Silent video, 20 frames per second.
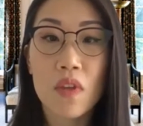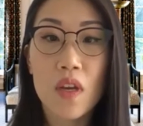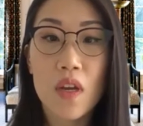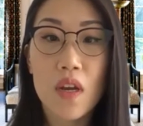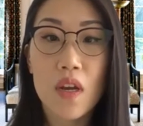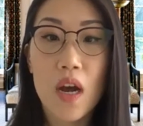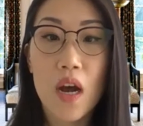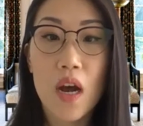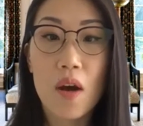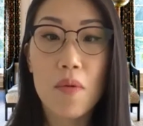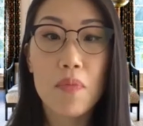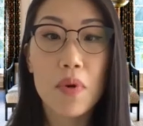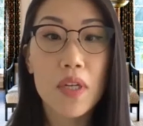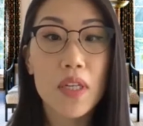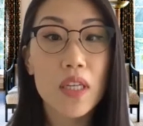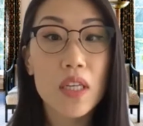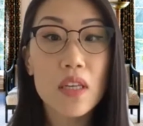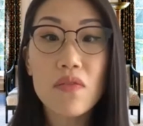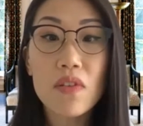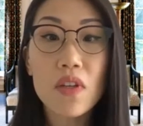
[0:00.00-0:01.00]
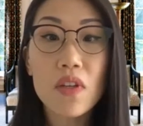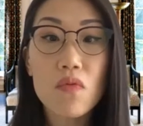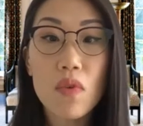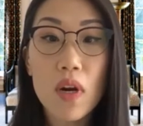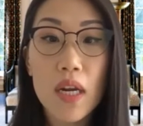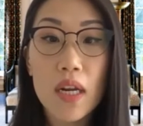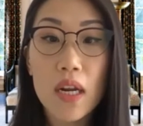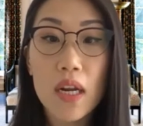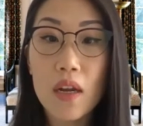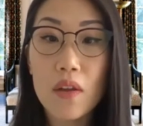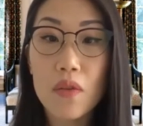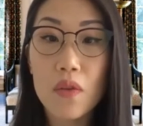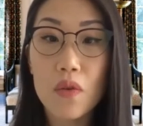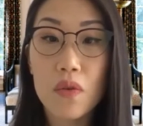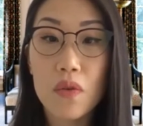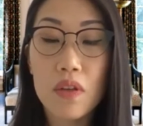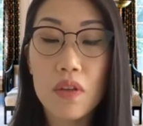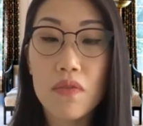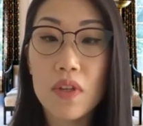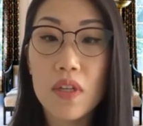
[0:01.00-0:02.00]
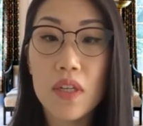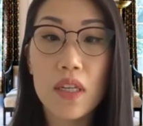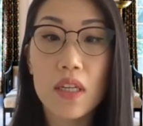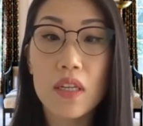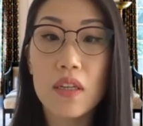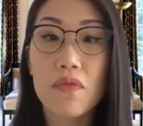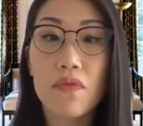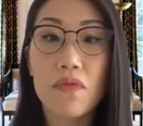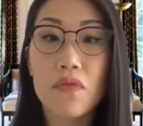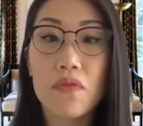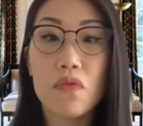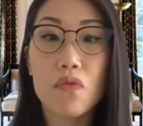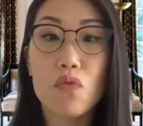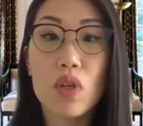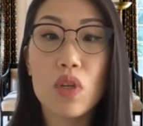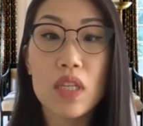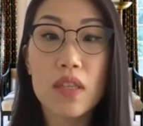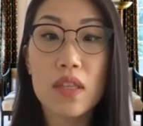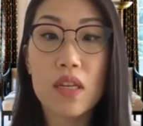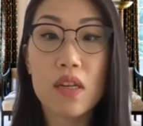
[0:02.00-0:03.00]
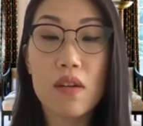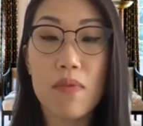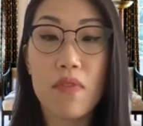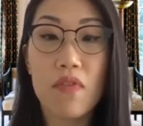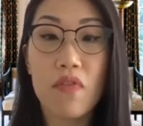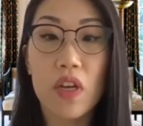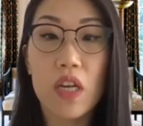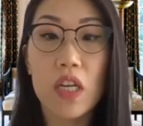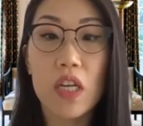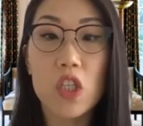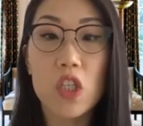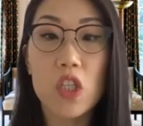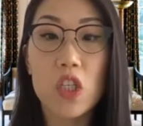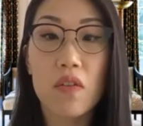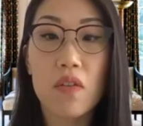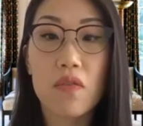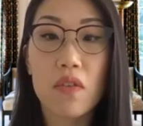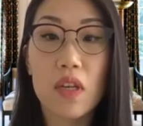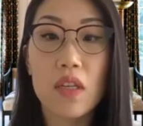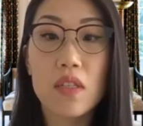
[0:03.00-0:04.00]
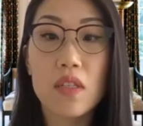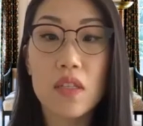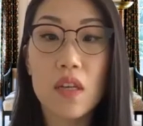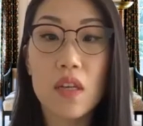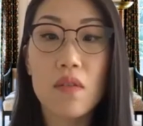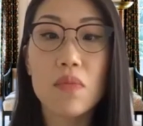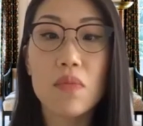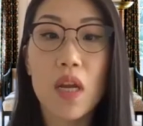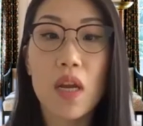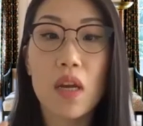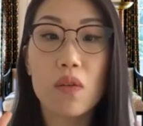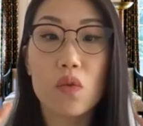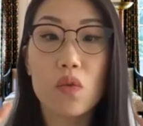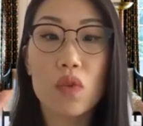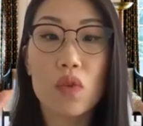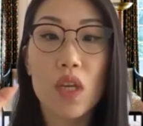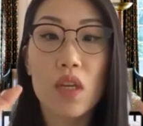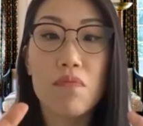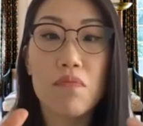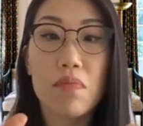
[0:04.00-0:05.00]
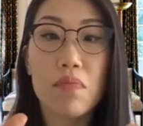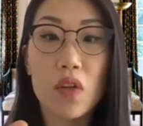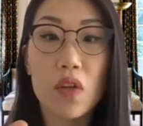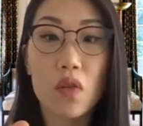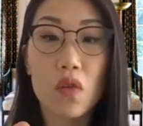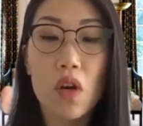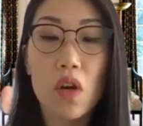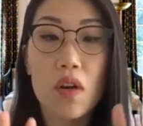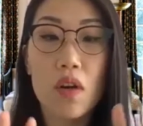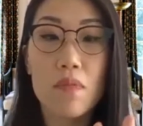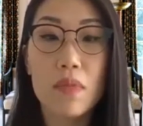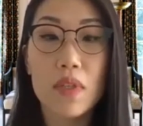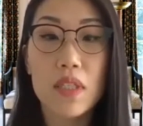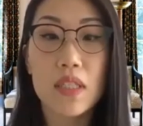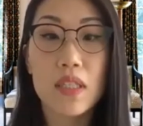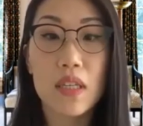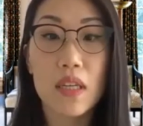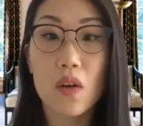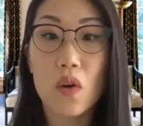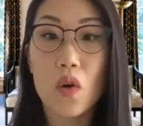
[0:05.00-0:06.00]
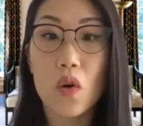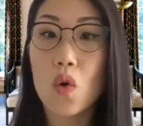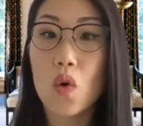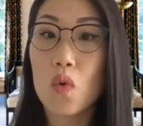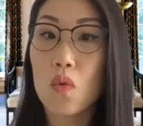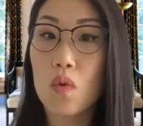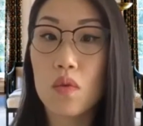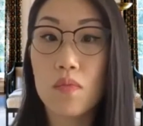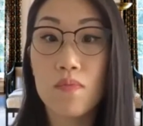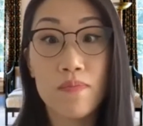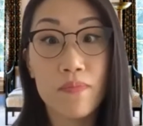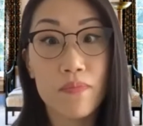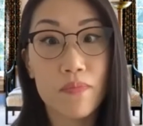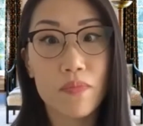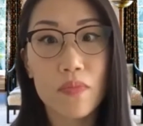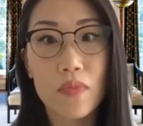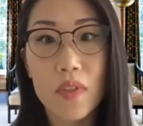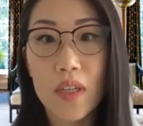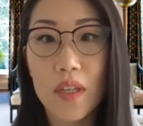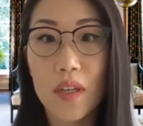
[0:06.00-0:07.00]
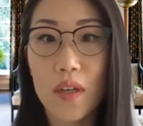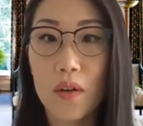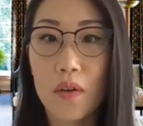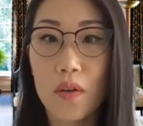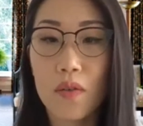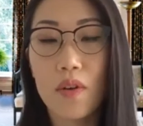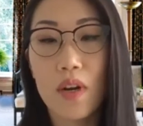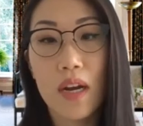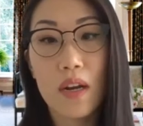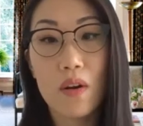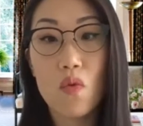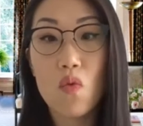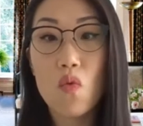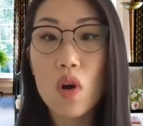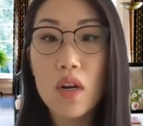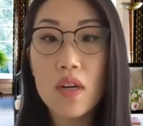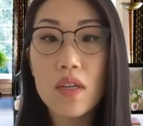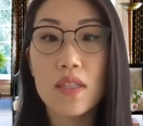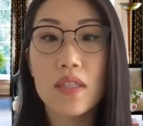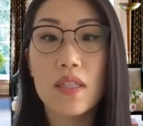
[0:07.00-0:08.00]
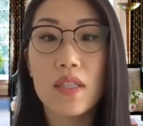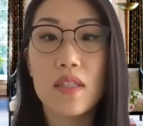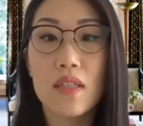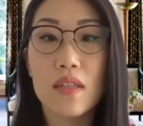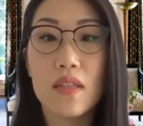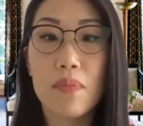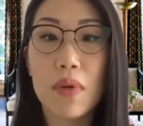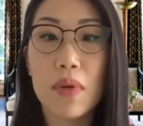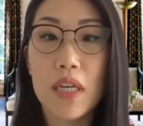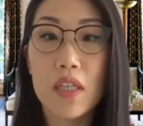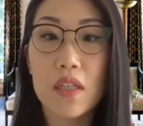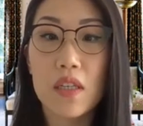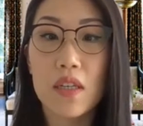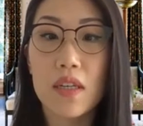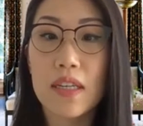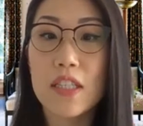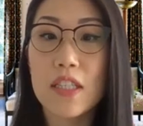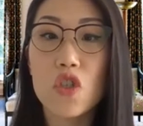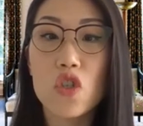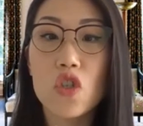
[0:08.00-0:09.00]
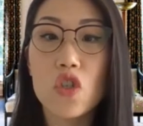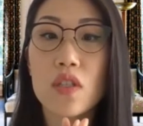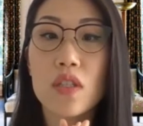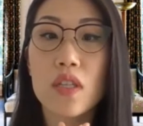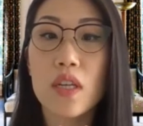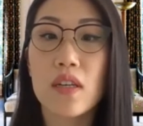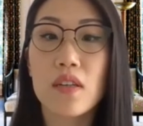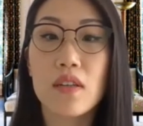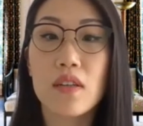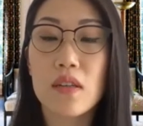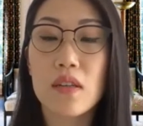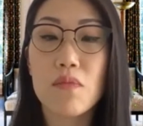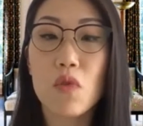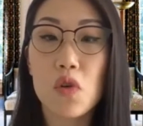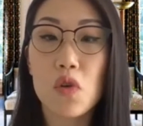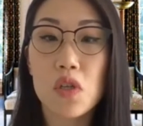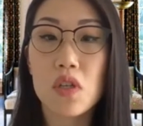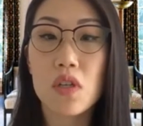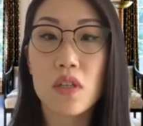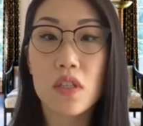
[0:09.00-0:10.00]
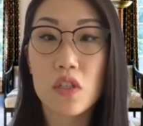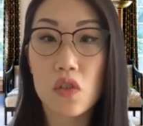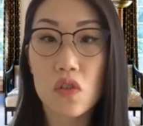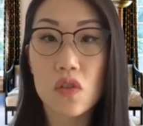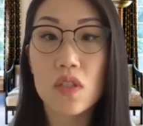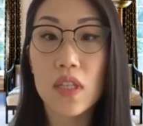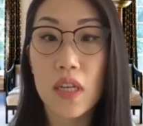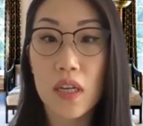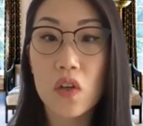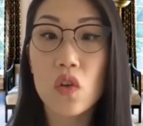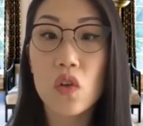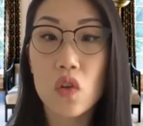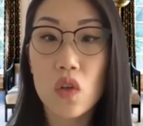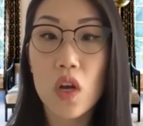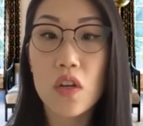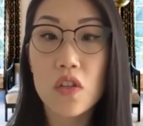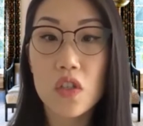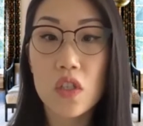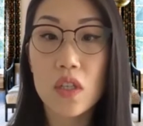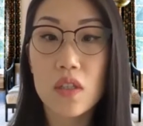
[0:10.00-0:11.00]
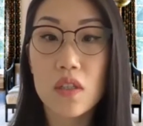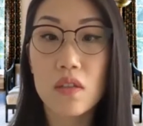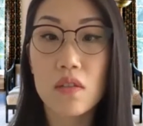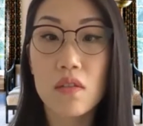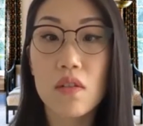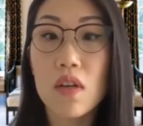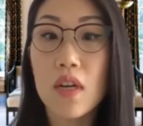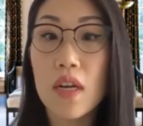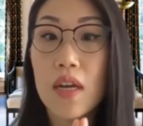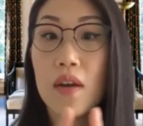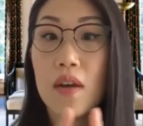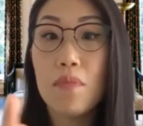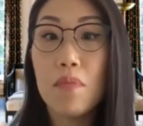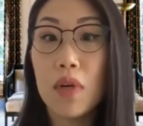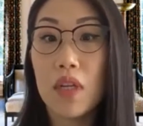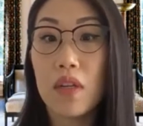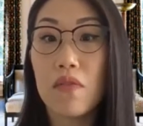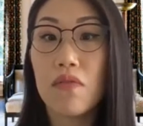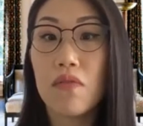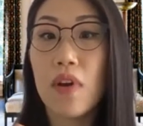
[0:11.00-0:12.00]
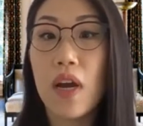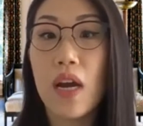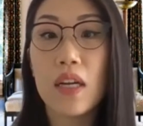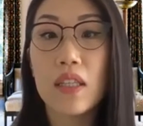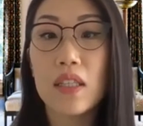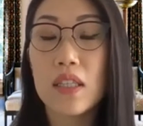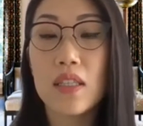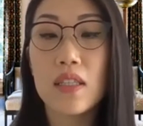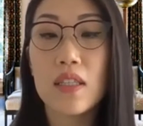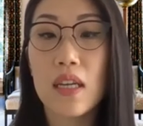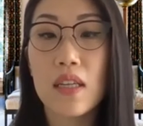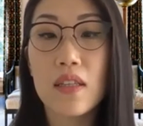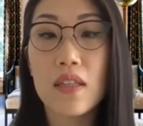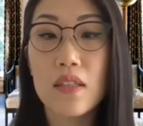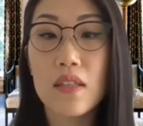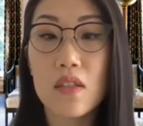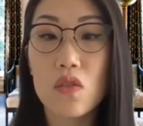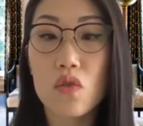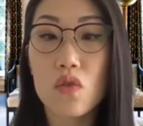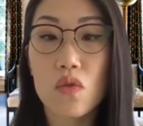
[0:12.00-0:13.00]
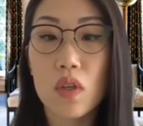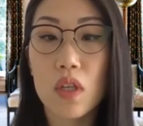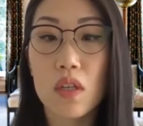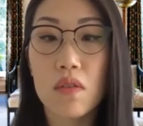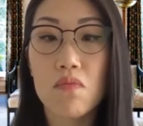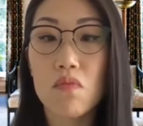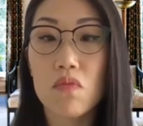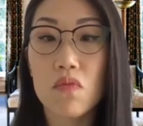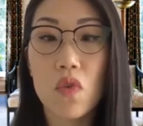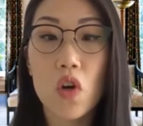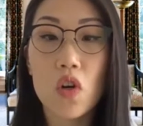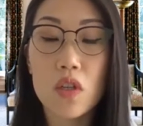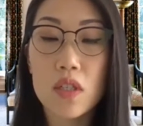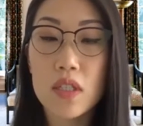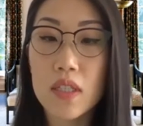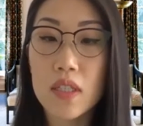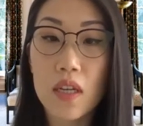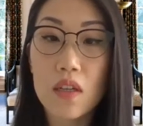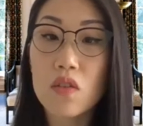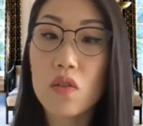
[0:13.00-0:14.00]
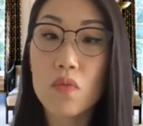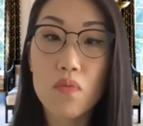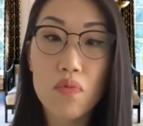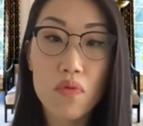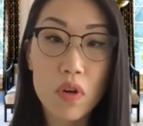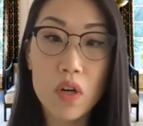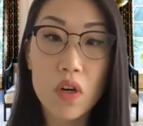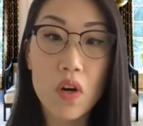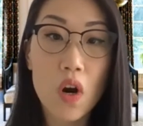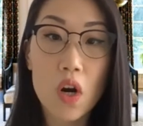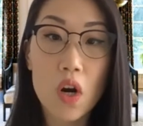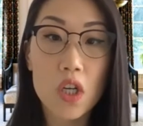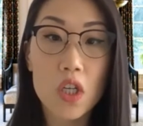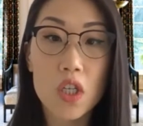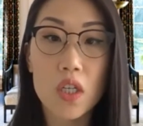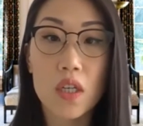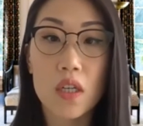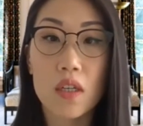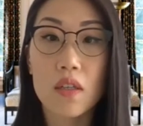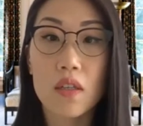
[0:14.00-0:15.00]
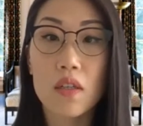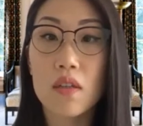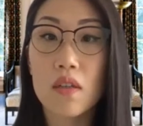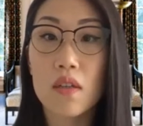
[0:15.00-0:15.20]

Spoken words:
But even right now, though, even if we think about HIV, sometimes we can be alarmed and say, I don't want to see the patient. It's just like emotional, it's just psychological. But in fact, in dentistry, our standard precaution